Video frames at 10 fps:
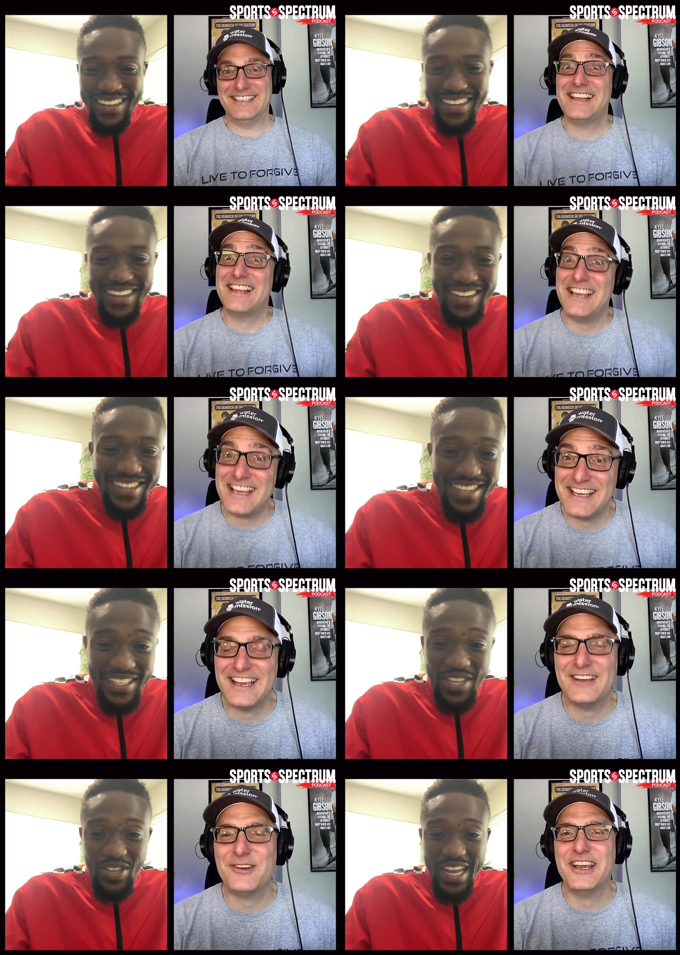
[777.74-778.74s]

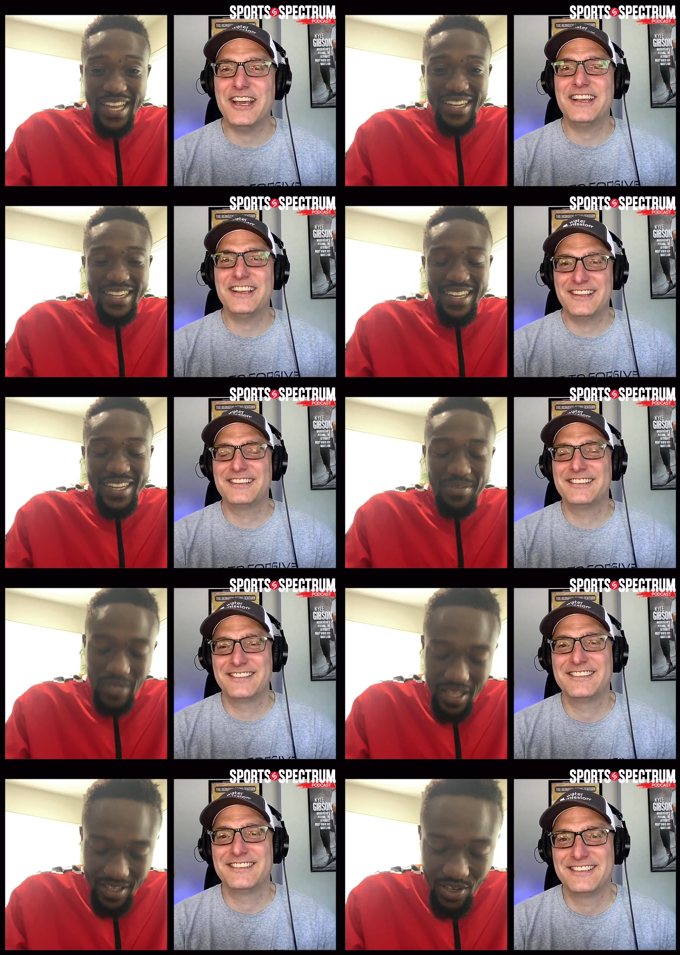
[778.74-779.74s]
Speaker 1: DC okay. United.
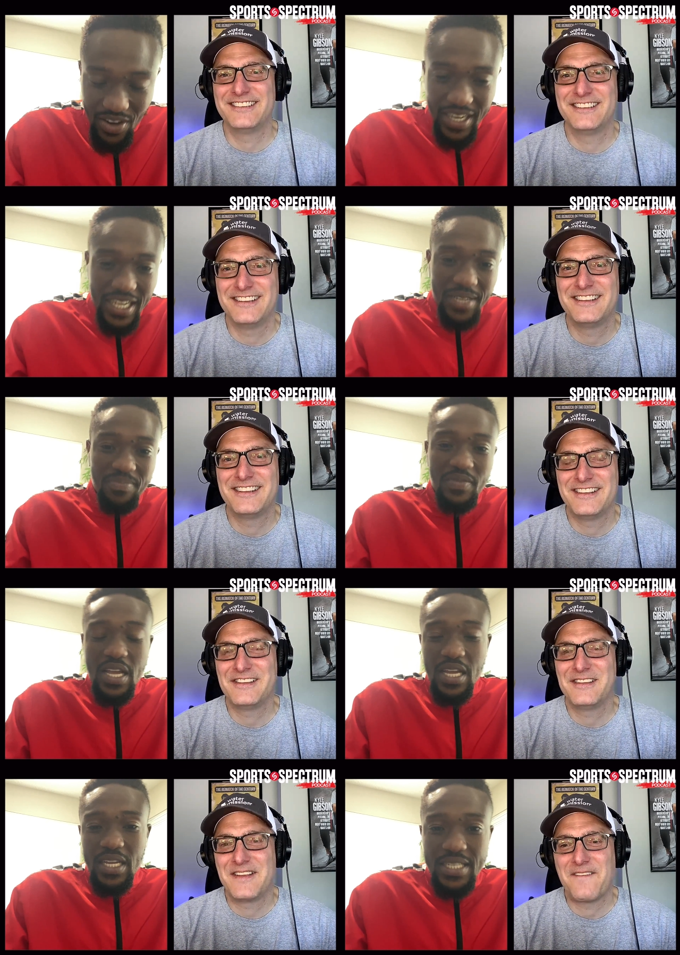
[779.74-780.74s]
Um, sorry, um,
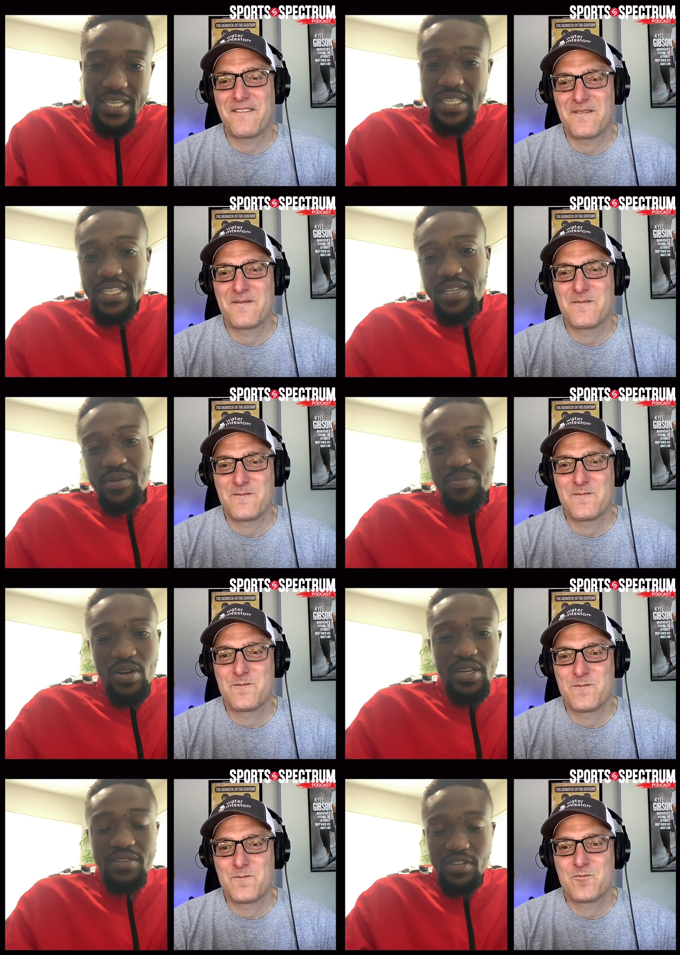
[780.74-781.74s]
DC,
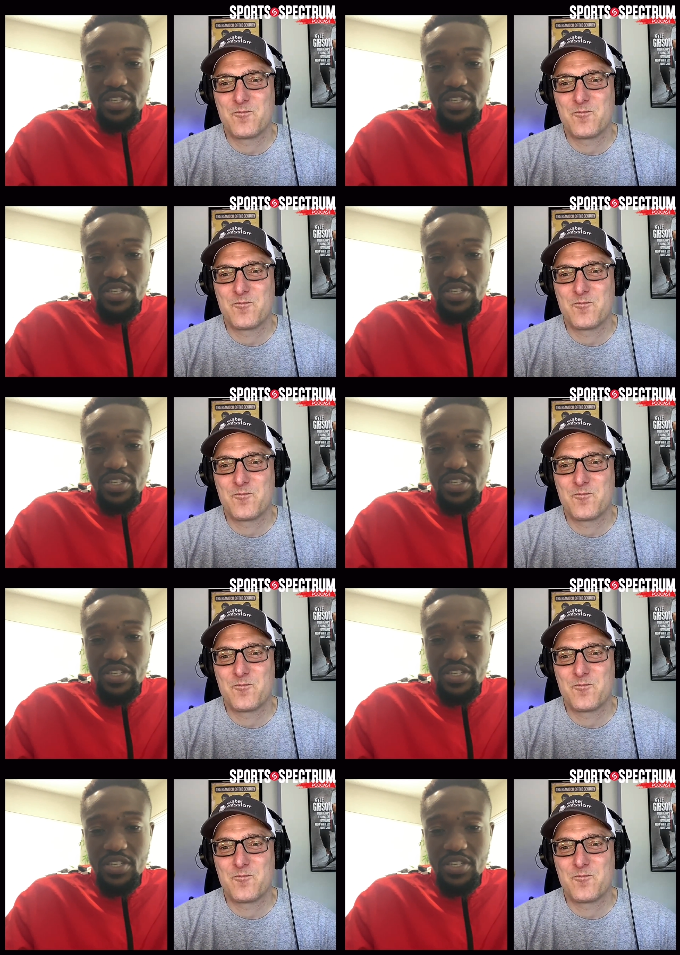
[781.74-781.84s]
Maryland,